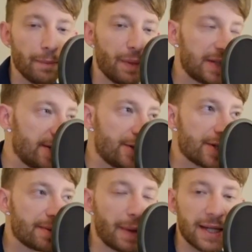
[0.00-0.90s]
but he
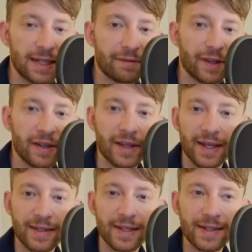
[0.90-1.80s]
just might have done
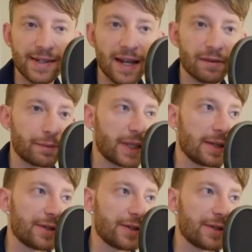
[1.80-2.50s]
that instead of me.